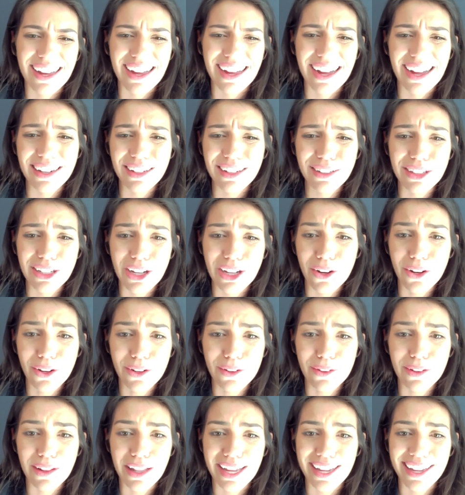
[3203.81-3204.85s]
I don't
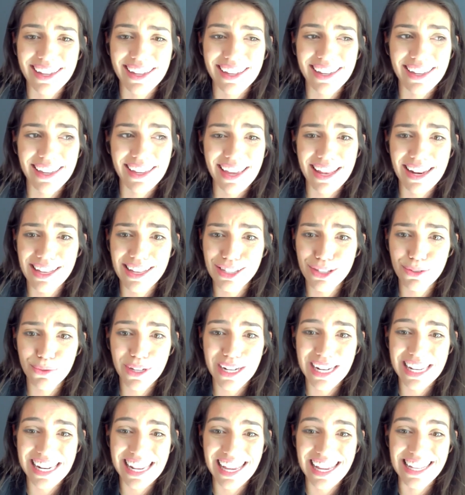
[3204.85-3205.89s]
know, like it is
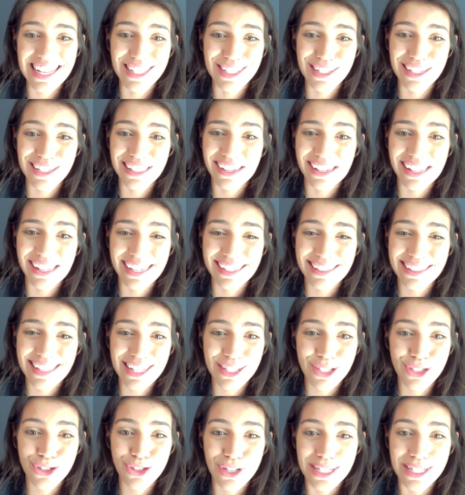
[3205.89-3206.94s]
what it is, you know, like
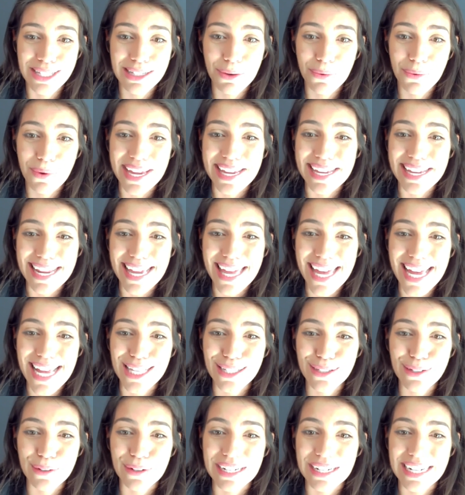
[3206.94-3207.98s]
that's just the way it
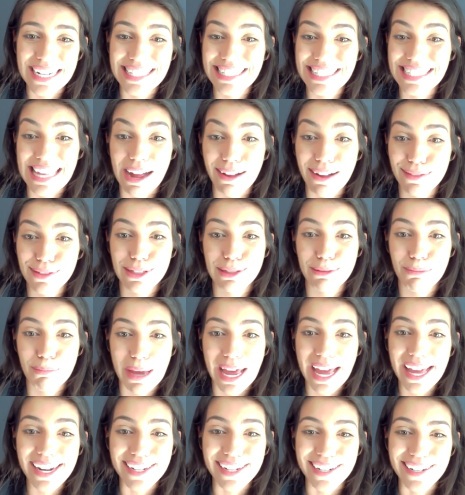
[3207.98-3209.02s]
is, or it sounds
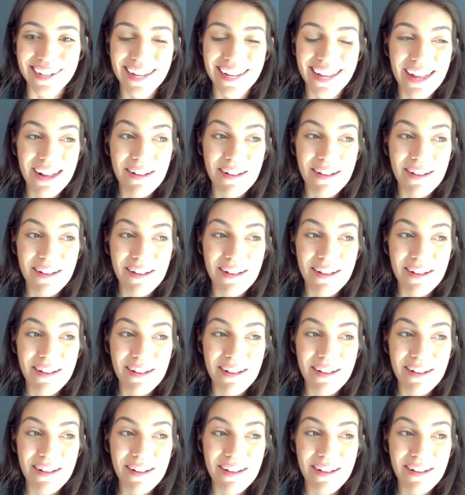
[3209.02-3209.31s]
better